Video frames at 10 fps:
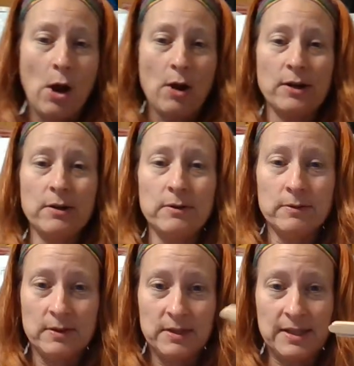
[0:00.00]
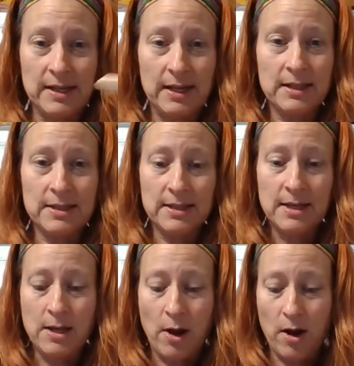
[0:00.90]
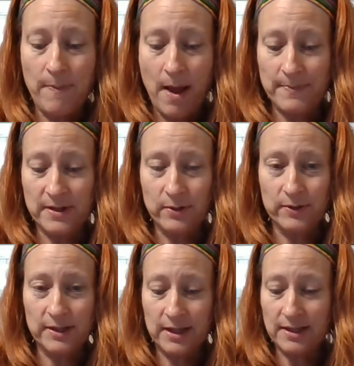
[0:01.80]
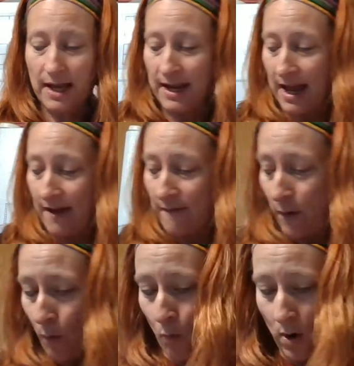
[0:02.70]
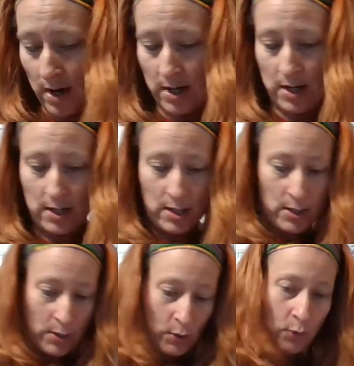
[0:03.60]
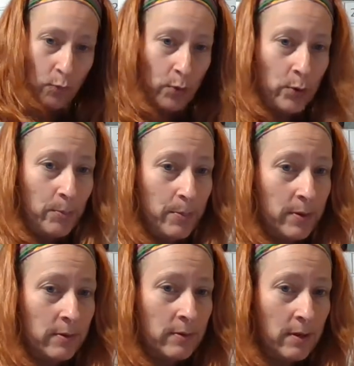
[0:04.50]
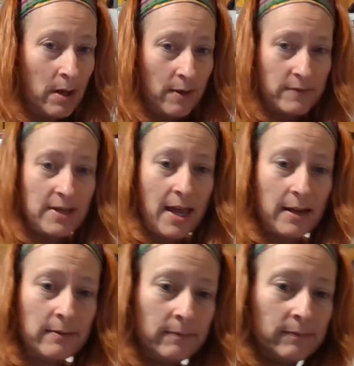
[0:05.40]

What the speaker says: our sticks, our popsicle sticks. I have one group of 10.